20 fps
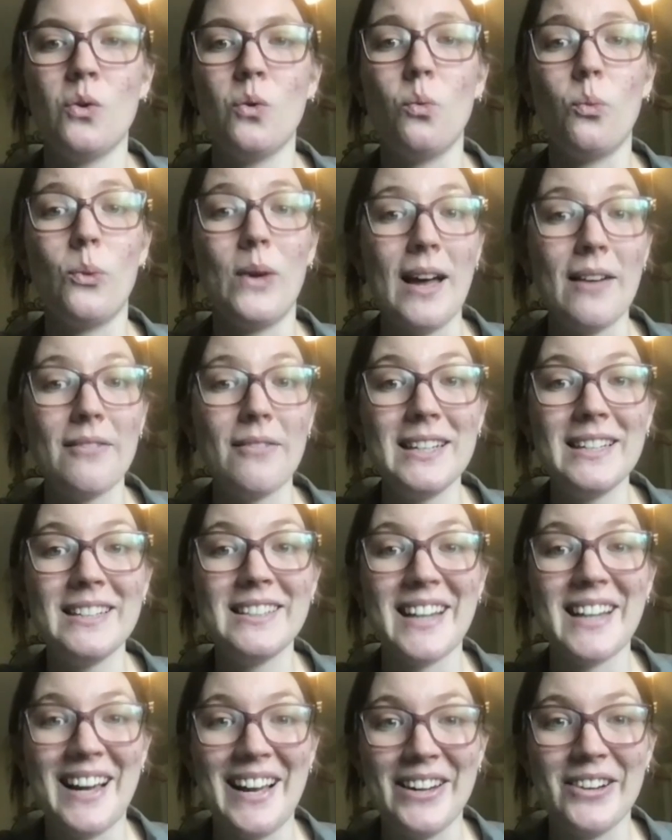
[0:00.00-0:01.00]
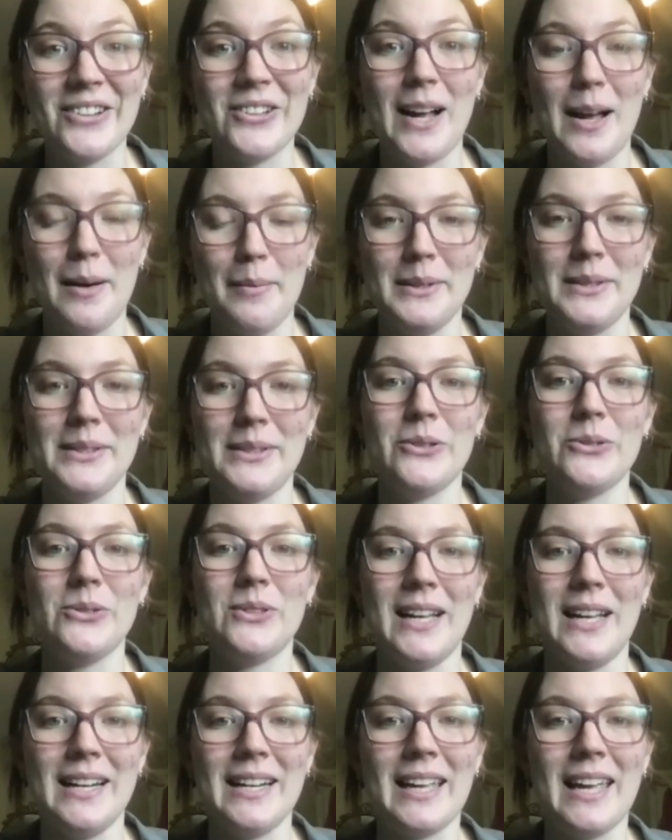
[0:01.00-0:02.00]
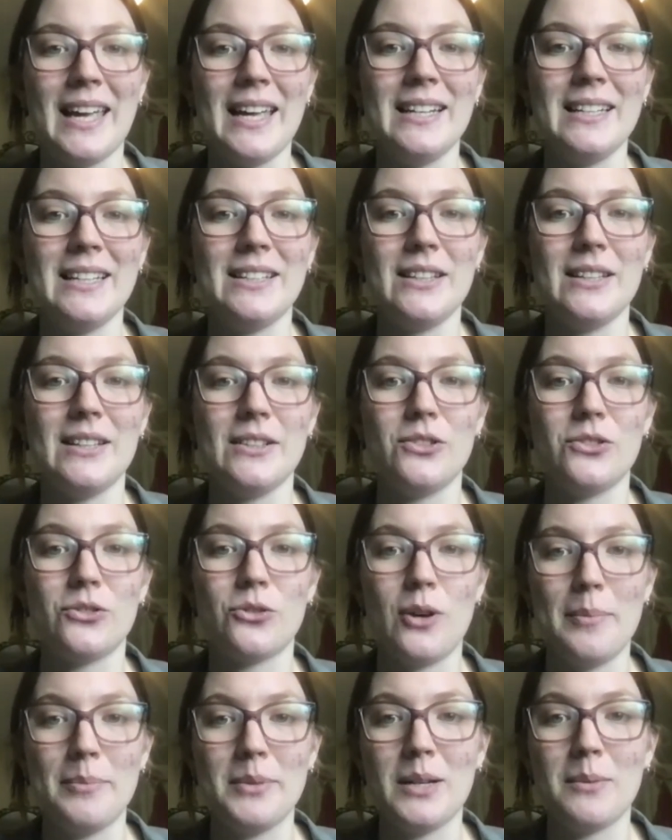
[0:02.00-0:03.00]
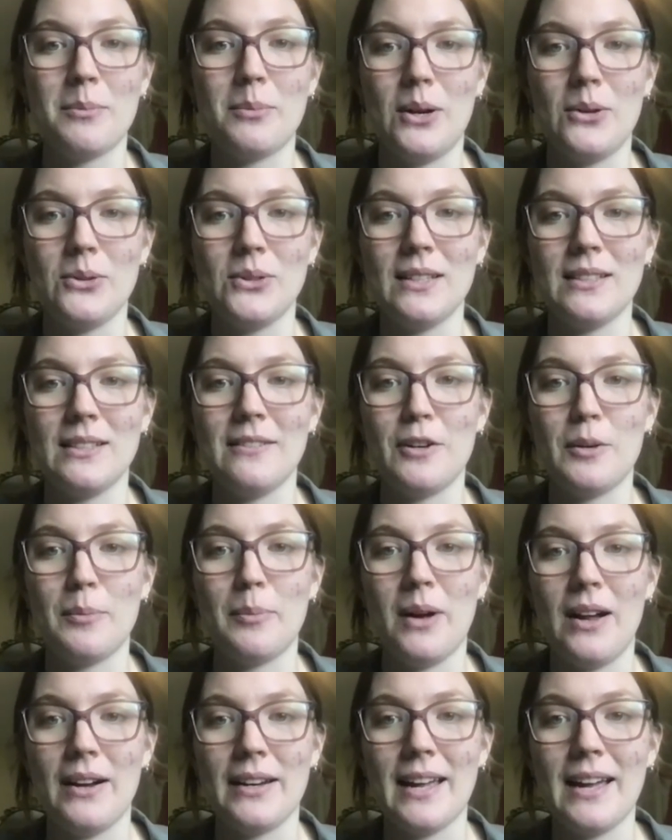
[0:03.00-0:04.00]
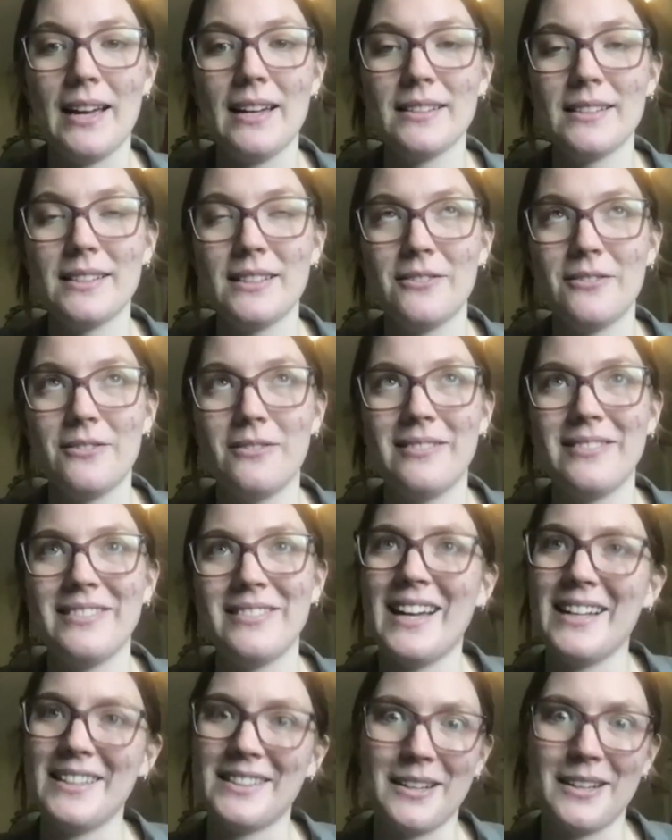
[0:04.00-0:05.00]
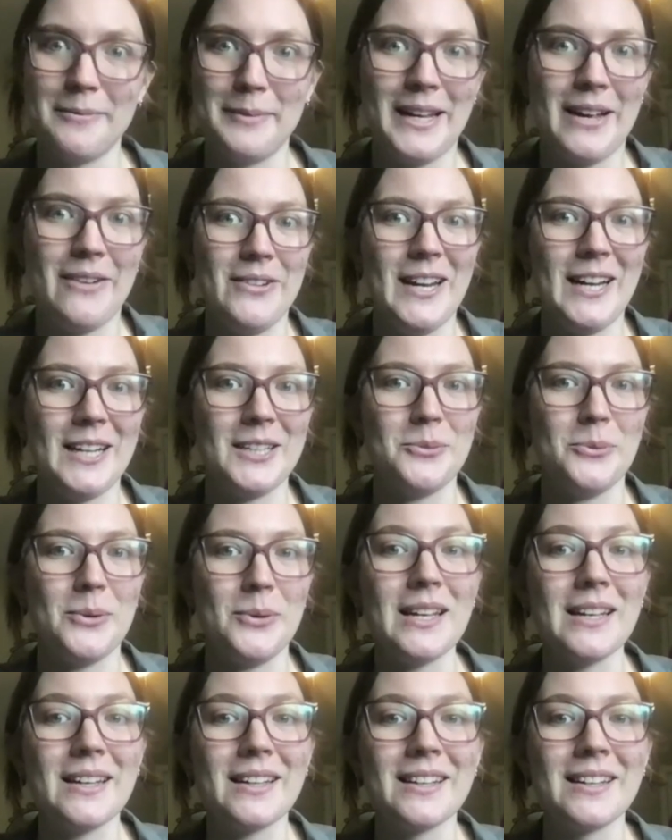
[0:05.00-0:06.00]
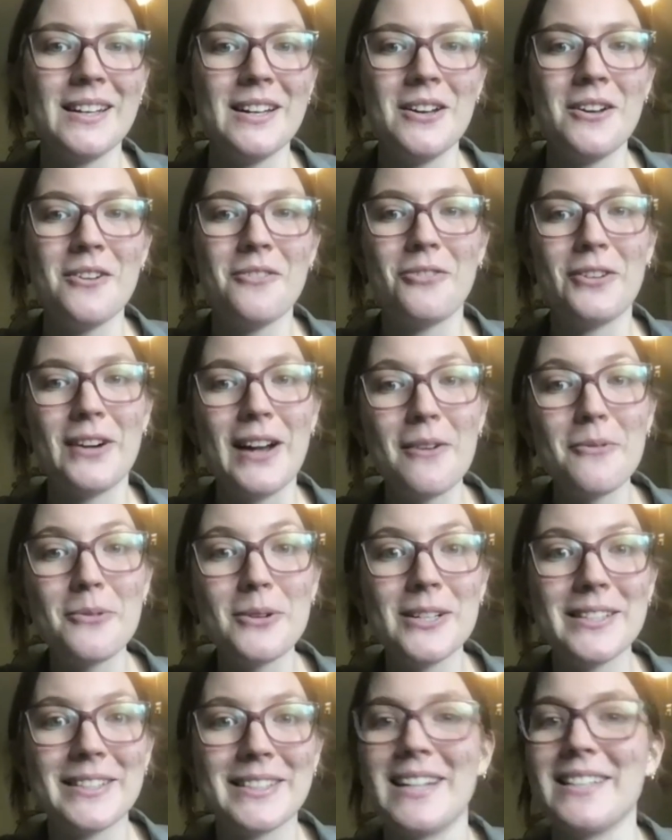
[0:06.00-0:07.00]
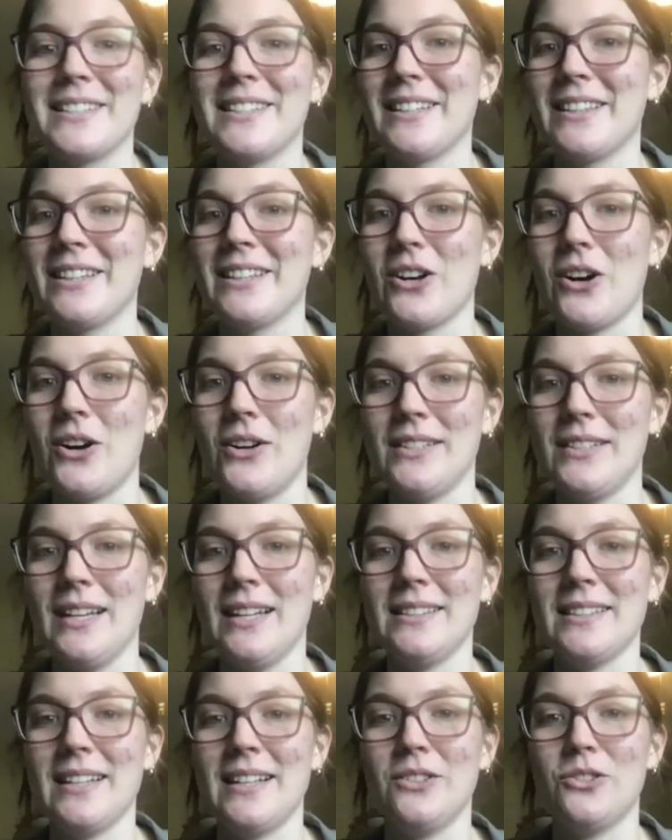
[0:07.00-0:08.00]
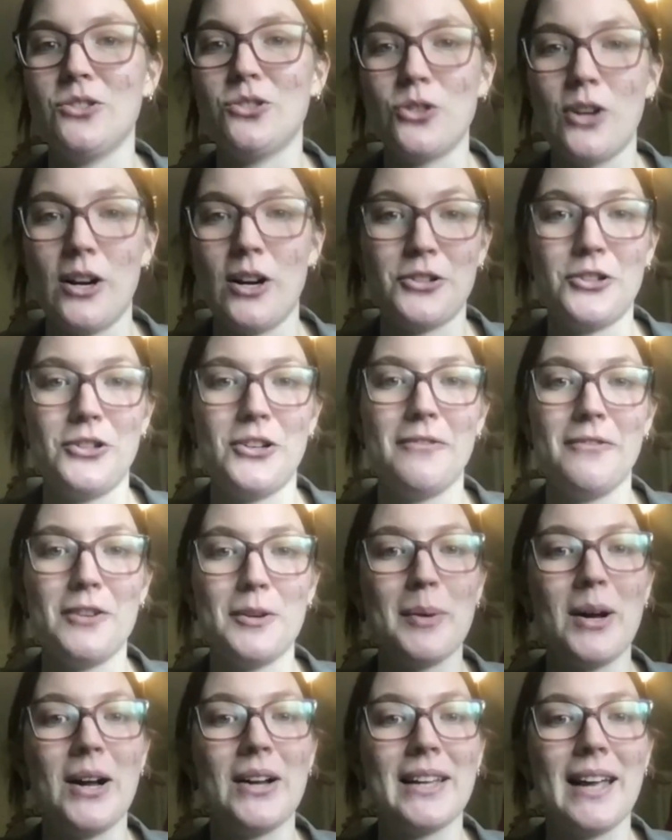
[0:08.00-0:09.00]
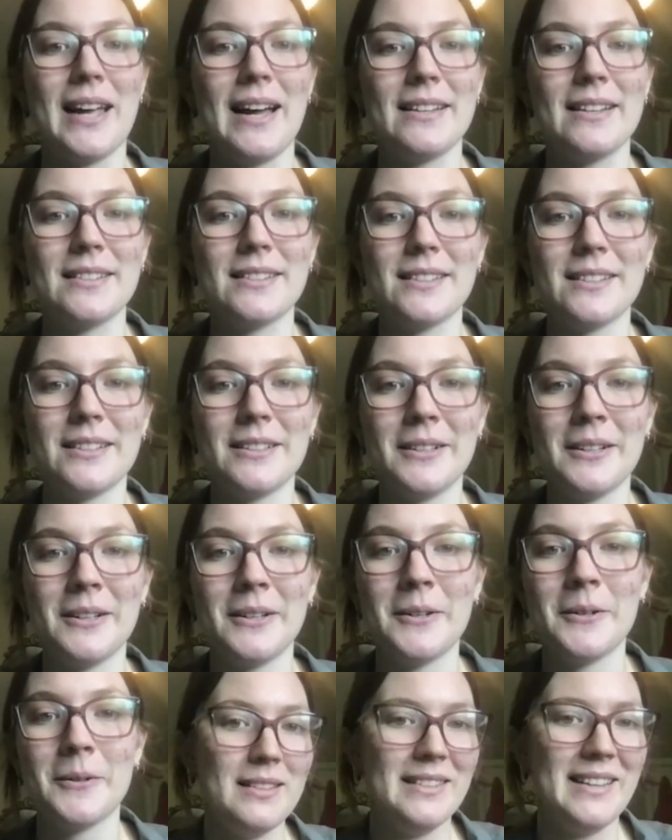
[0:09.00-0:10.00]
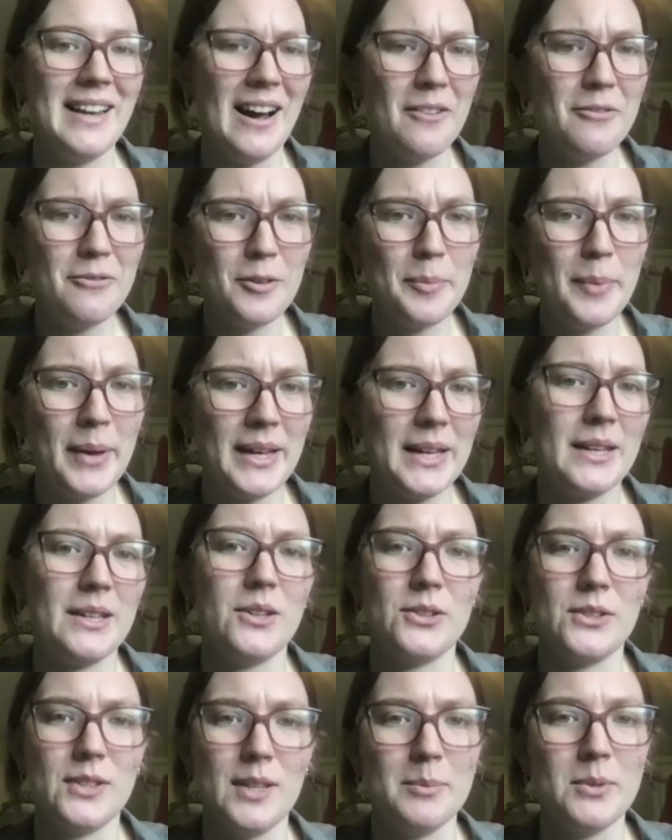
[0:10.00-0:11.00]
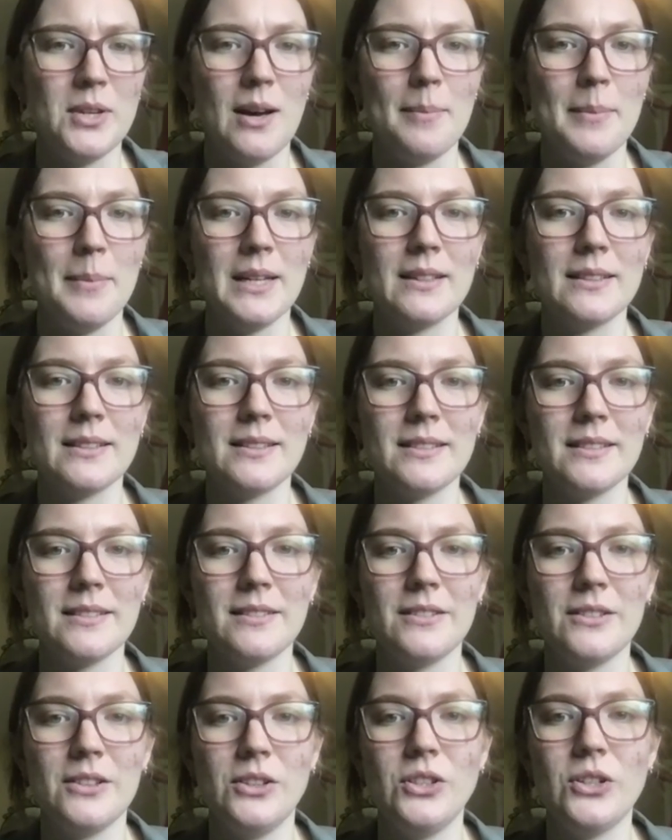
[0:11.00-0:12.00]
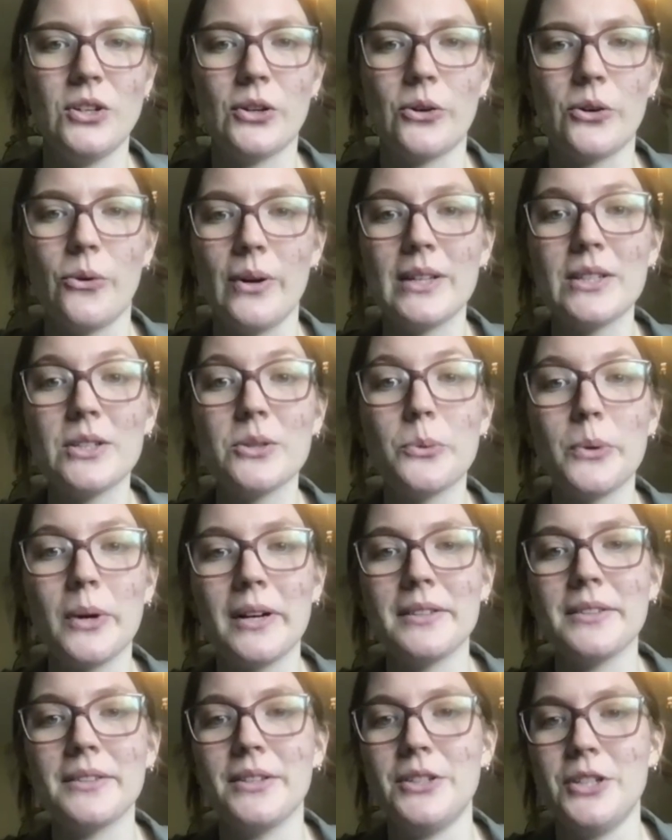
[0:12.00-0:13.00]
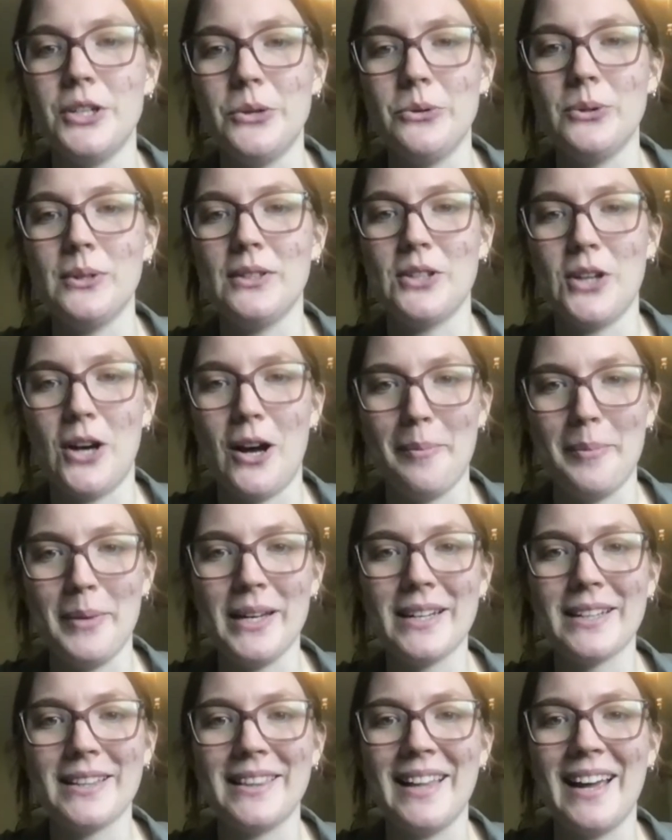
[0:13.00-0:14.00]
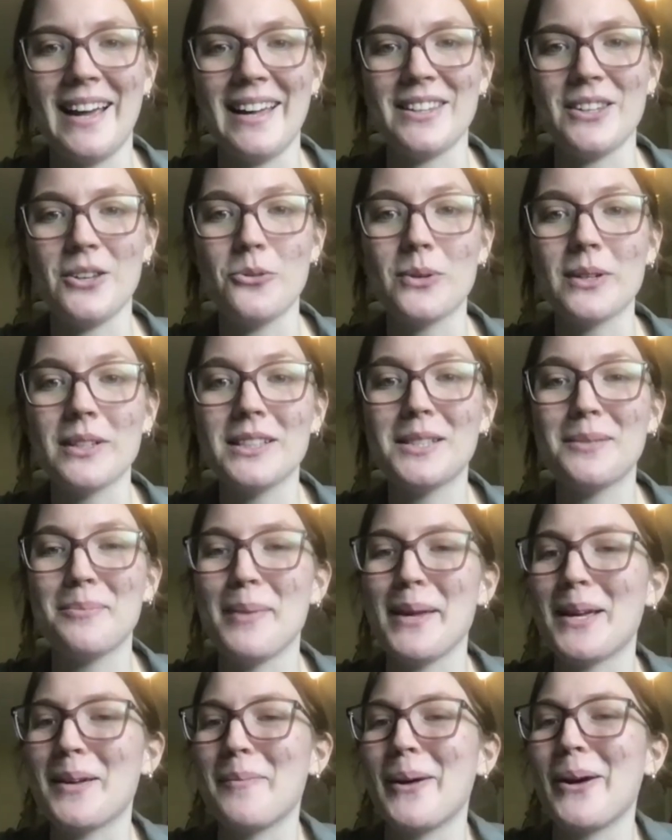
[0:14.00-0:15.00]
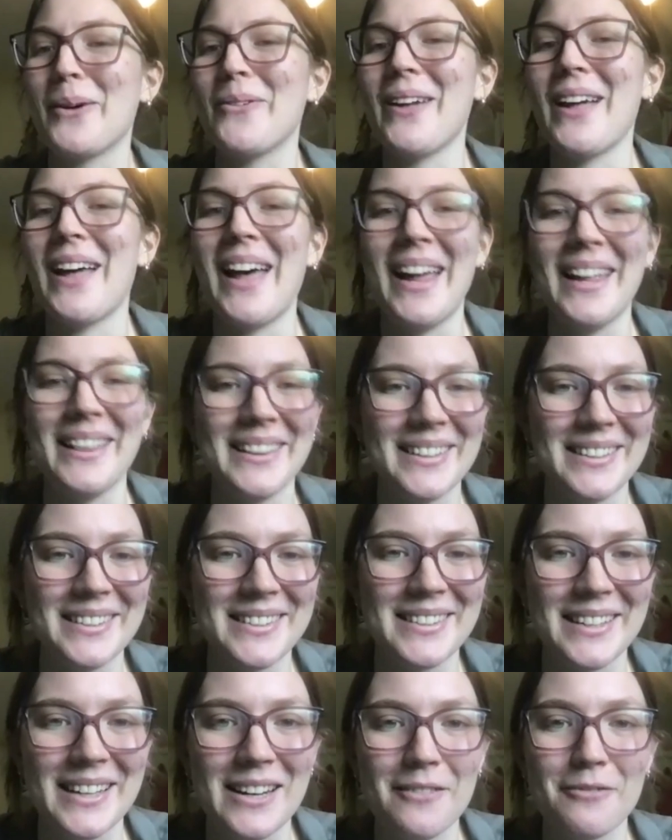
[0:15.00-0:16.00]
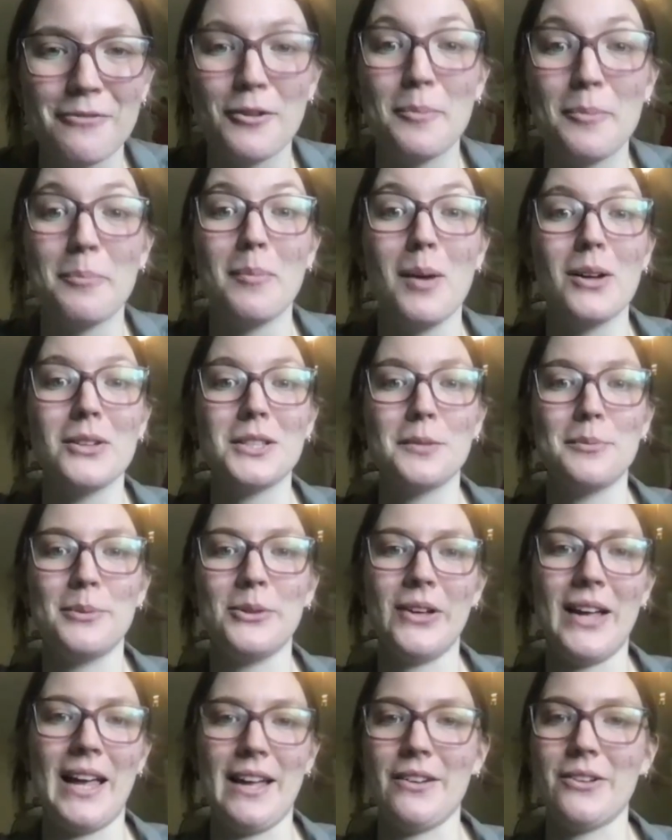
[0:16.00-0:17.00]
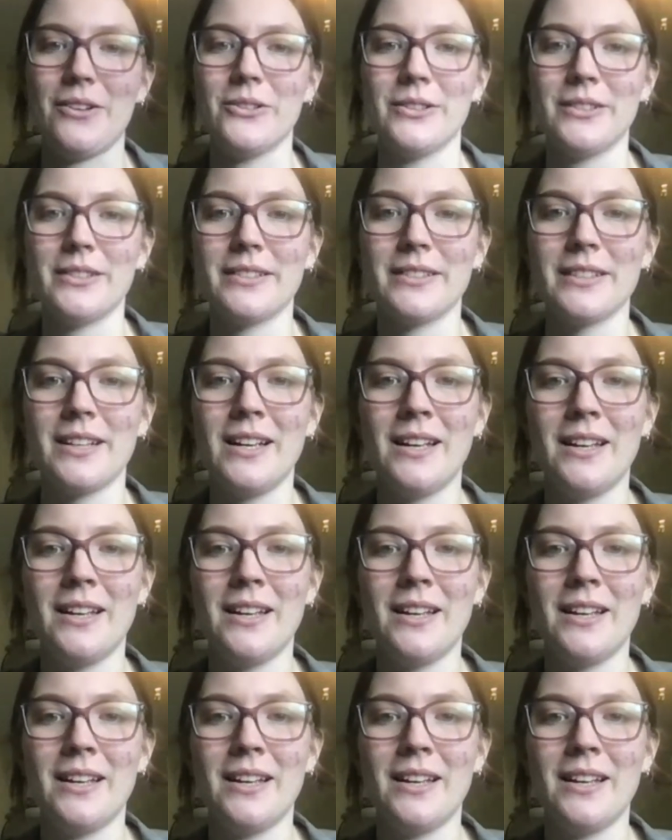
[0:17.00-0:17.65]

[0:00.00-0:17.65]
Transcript: We have an entire episode dedicated to the scripting process of your podcast. That's coming next week. For now, we're discussing the contents and structure of your podcast. Now, for picking your subtopics. You're going to want to choose a topic that you can speak about endlessly from multiple angles.